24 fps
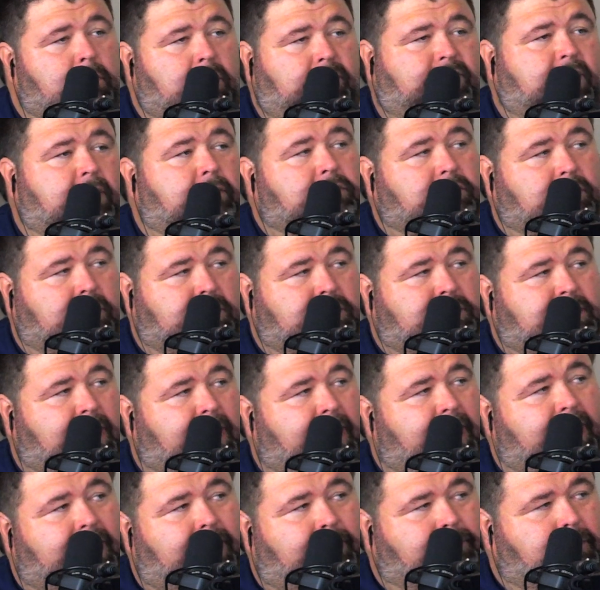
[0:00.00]
Yeah. But if I was going to
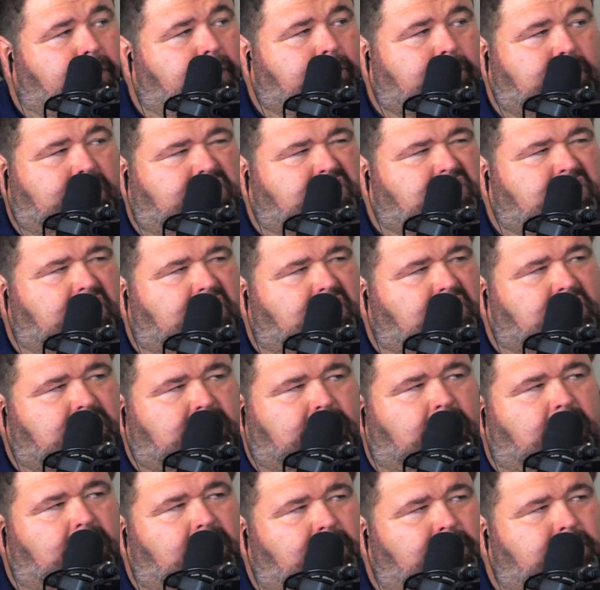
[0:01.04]
tie it, I probably would have stuck
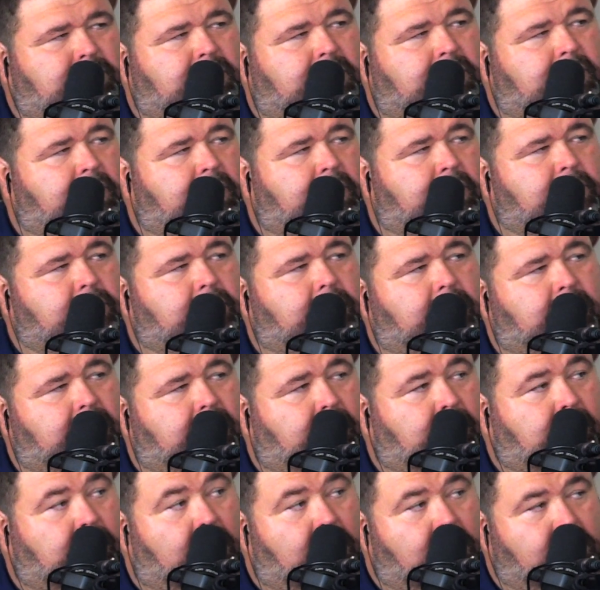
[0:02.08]
some herbs in there, you
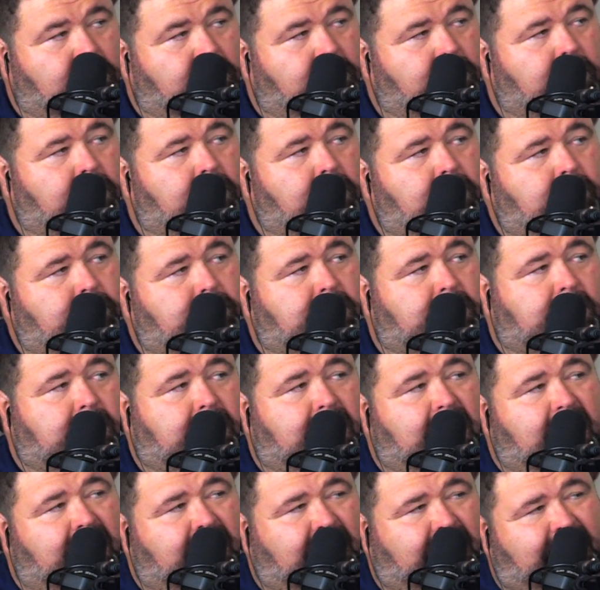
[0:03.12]
know, longer herbs, and then
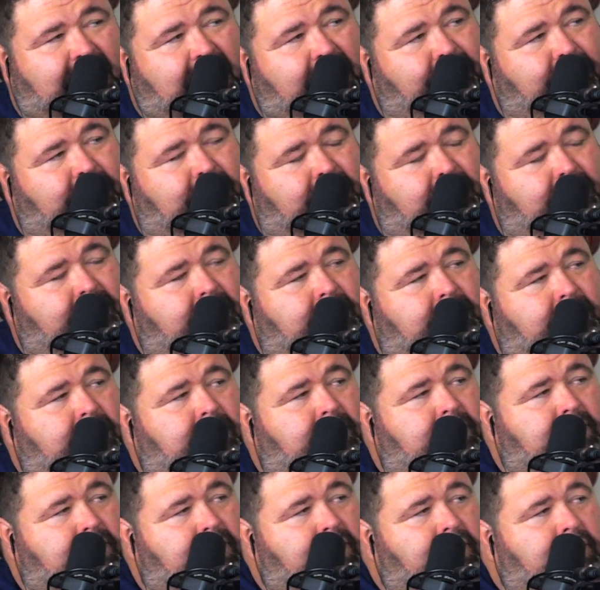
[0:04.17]
yeah. kind of gave it.
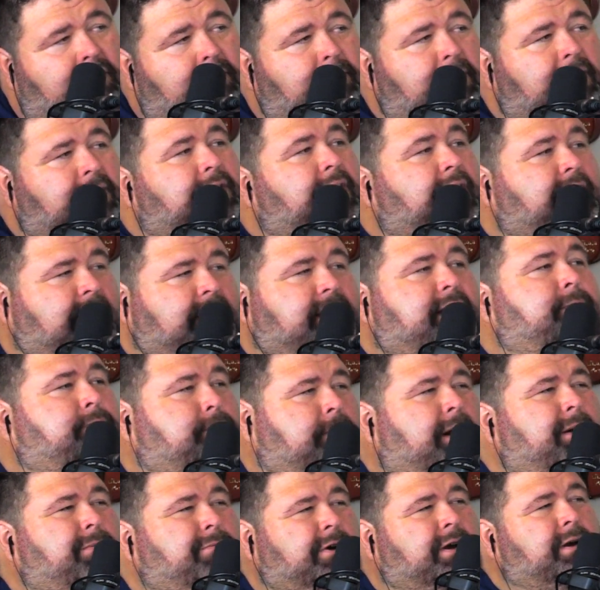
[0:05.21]
Like you've a done bit like I did a
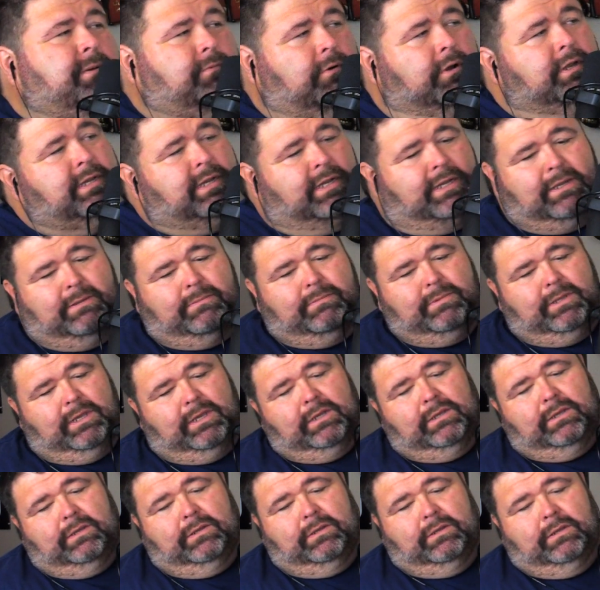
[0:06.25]
prime, prime rib, rib one time. Yeah.
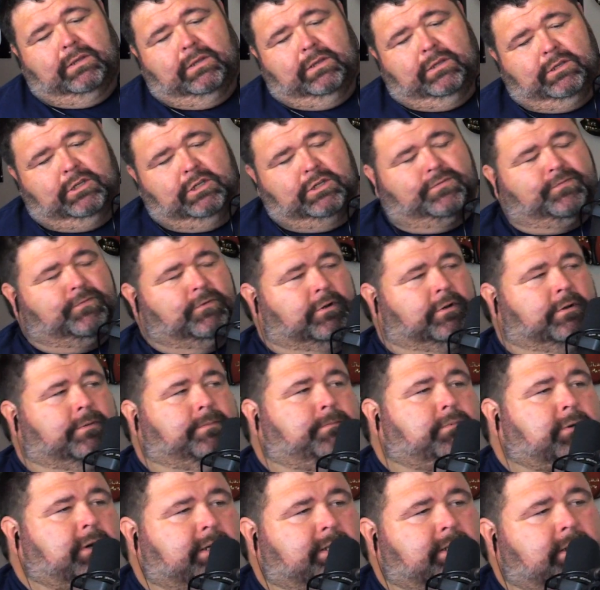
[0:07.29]
yeah. Just for a
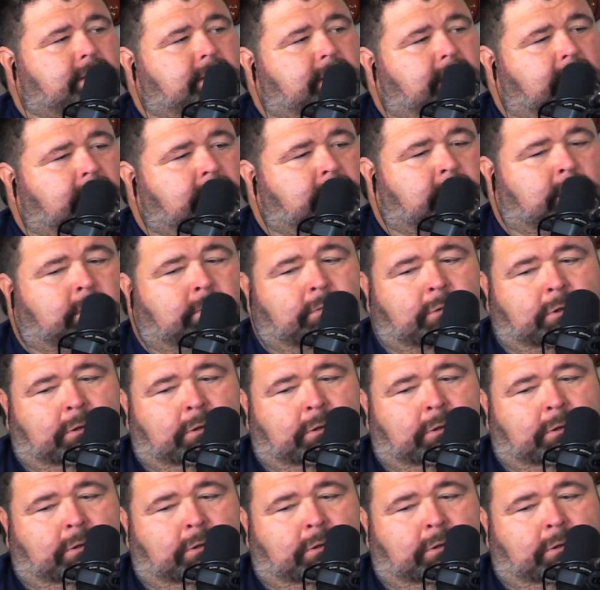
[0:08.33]
presentation.